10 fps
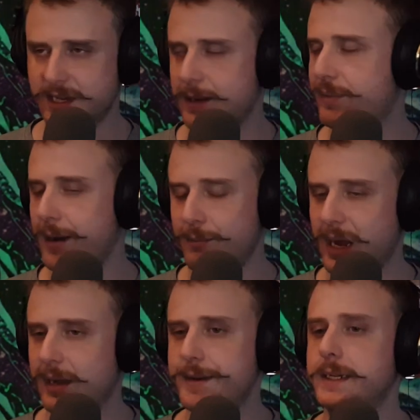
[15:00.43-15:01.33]
Keep that in
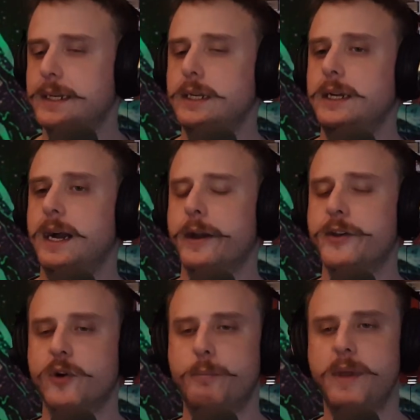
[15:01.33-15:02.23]
mind. I got
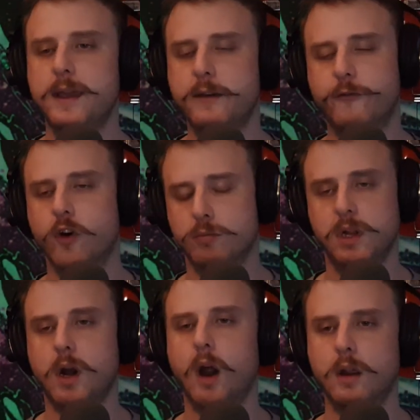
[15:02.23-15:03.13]
into a big
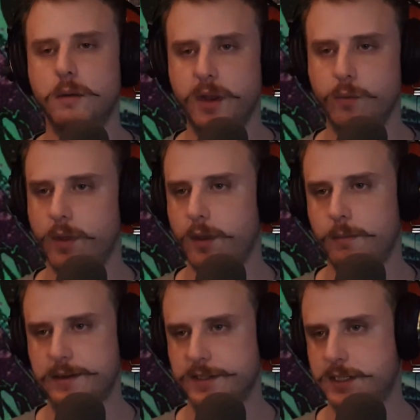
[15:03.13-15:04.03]
verbal argument with him.
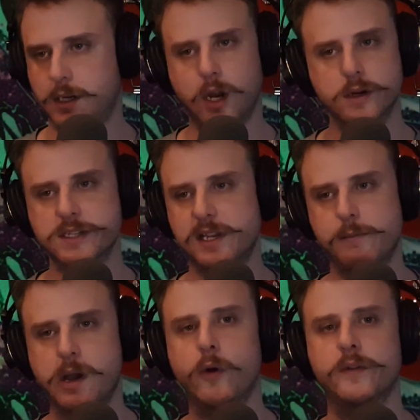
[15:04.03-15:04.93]
I was cursing
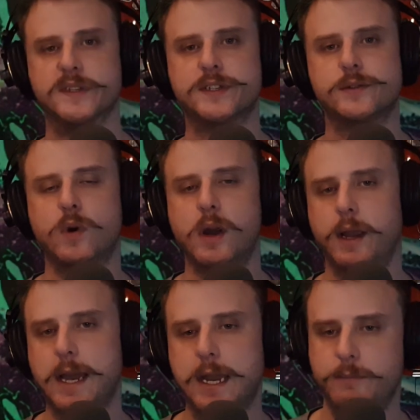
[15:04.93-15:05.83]
him out and
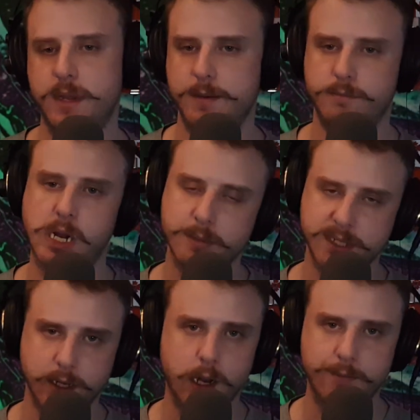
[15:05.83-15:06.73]
swearing at him, and
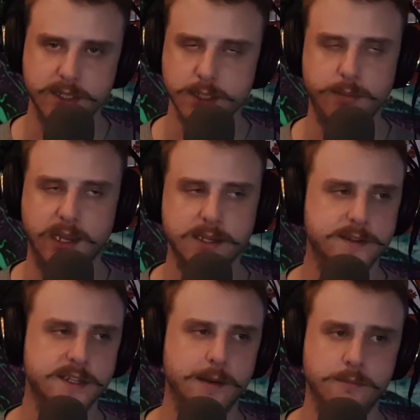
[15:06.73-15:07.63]
probably obviously because
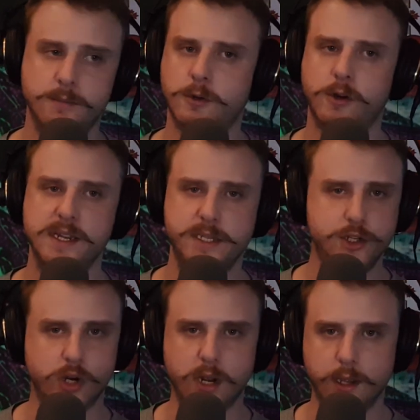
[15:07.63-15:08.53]
of some crazy
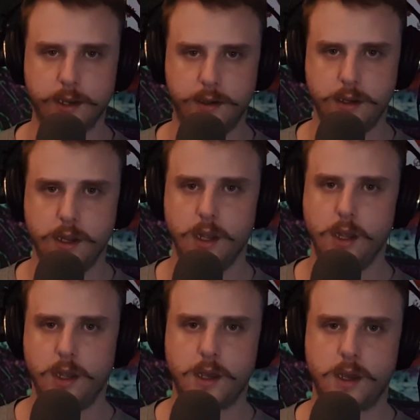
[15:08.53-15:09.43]
drunken
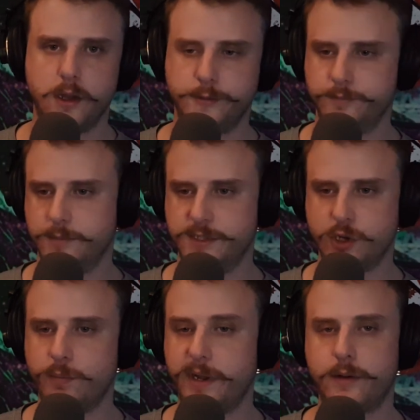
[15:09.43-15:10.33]

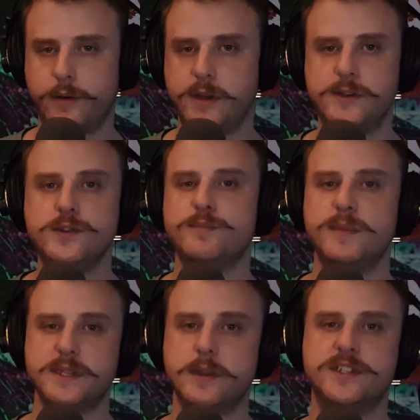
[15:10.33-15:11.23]
Zopiclone induced
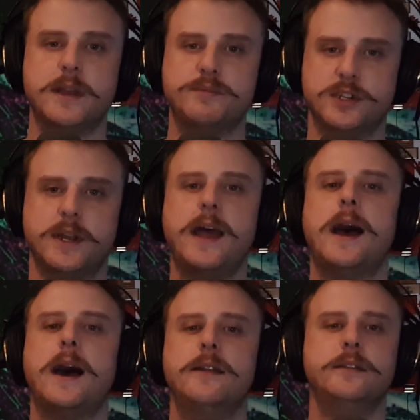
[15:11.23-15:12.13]
misconception I
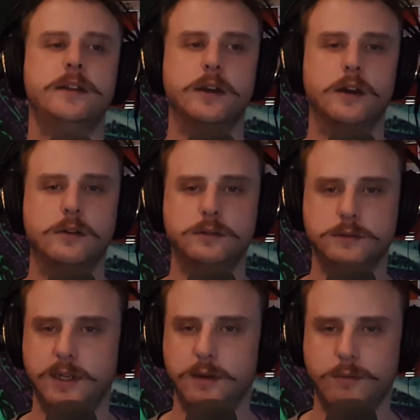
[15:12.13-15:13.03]
had,
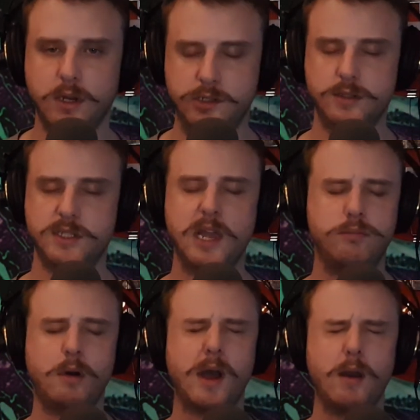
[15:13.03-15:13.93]
like, what did you say
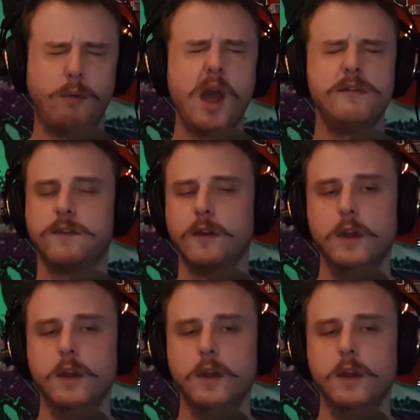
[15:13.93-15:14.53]
about my wife?